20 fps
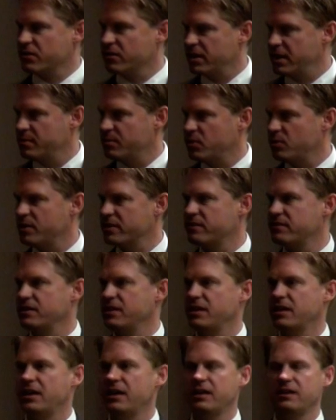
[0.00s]
agreeable with
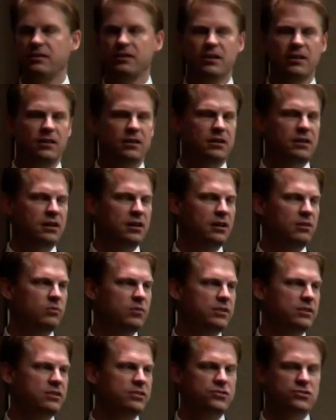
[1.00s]
the
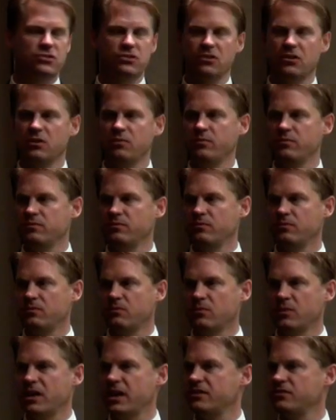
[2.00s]
insurer,
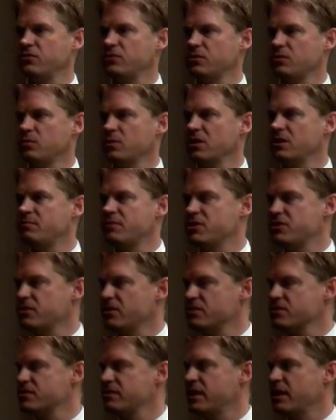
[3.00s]
we're not doing the work, but
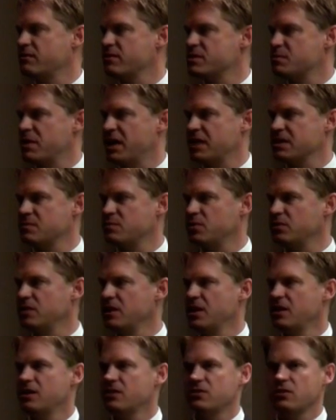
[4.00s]
you're also not
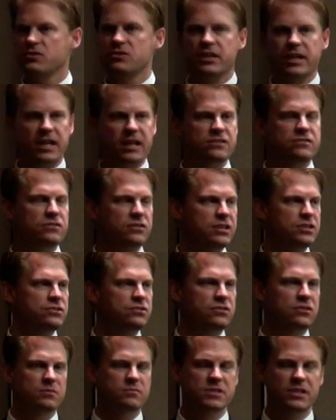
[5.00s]
responsible. Those are
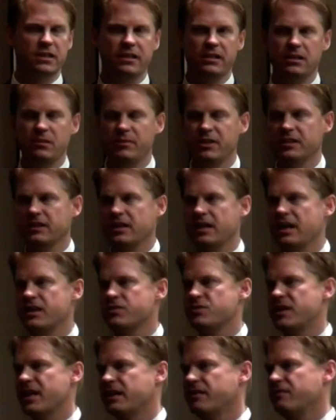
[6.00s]
cancellation terms. They need to be in the
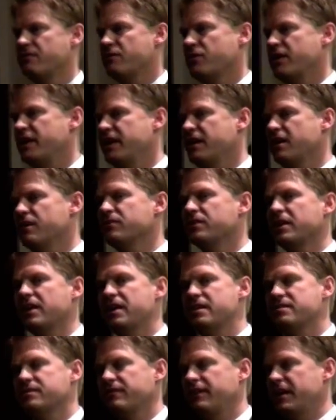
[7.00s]
contract. If there are any other
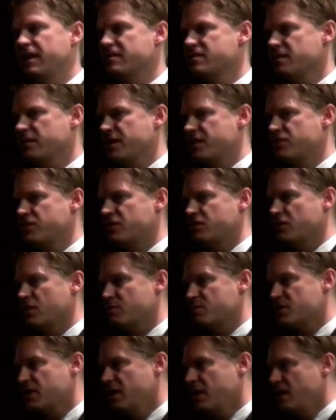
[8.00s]
kinds of cancellation
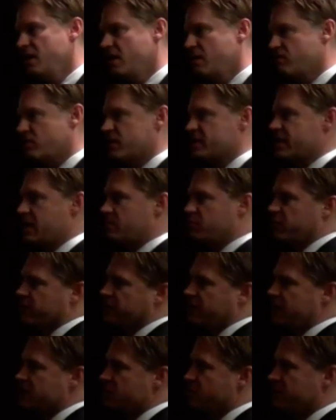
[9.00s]
terms, for example, if
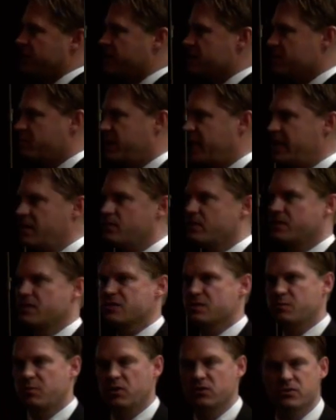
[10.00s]
the customer doesn't pay you when they're
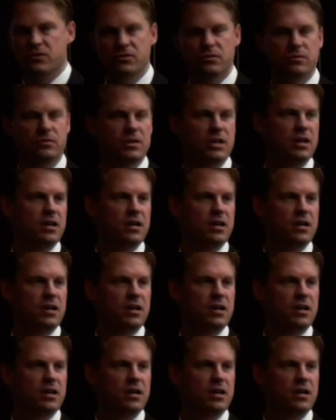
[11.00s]
supposed to,